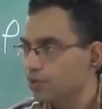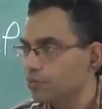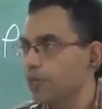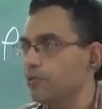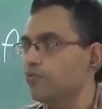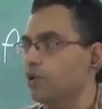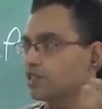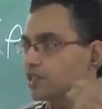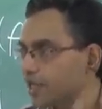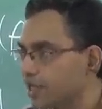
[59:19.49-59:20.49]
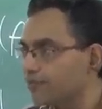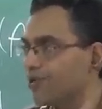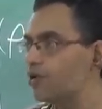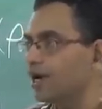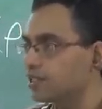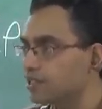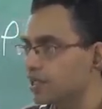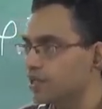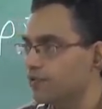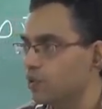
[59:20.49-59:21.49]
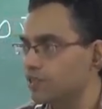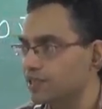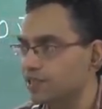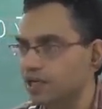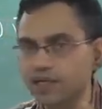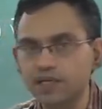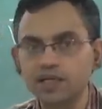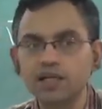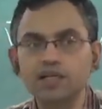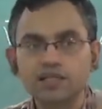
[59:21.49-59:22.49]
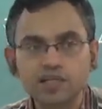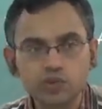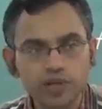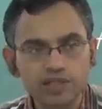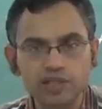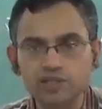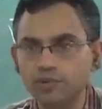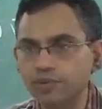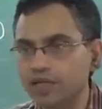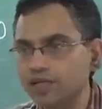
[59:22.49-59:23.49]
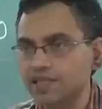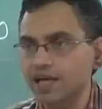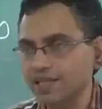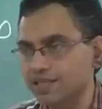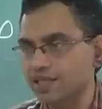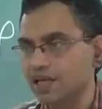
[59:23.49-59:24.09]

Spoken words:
maybe for steady flow, unsteady flow, these certain situations we will discuss,